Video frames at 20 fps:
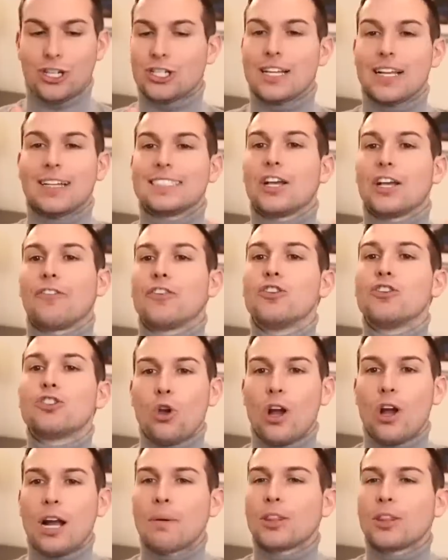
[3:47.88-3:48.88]
says, so if you
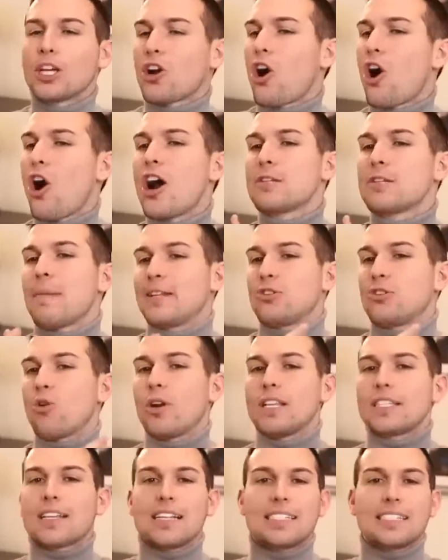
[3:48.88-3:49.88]
talk about the cards, my
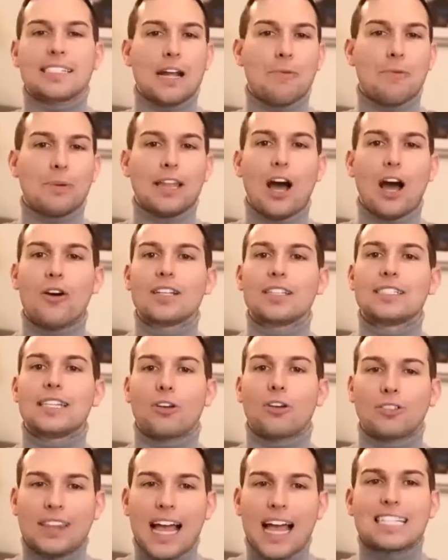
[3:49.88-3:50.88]
daughter's going to say, without a
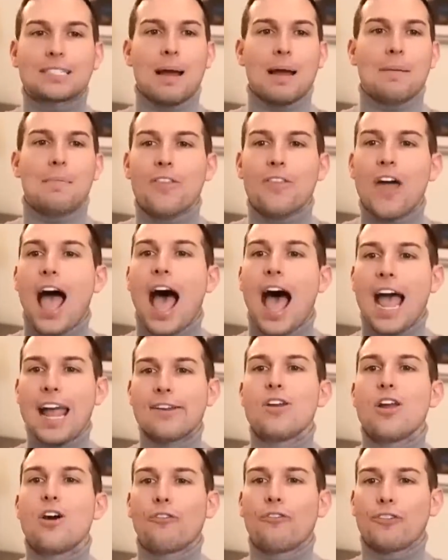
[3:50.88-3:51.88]
doubt, that's my mother. I
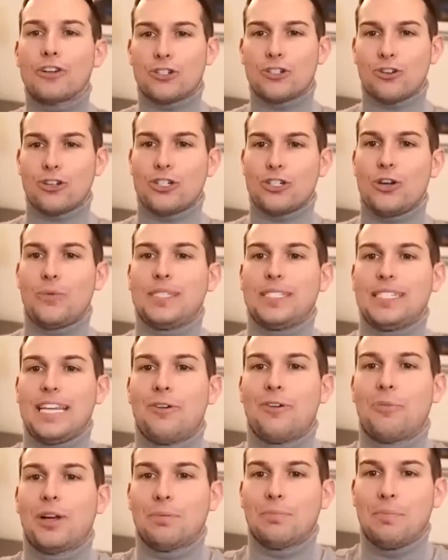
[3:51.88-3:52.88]
know for sure she was
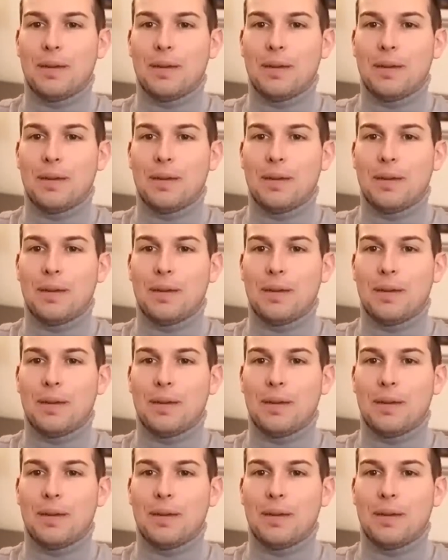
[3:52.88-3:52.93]
here with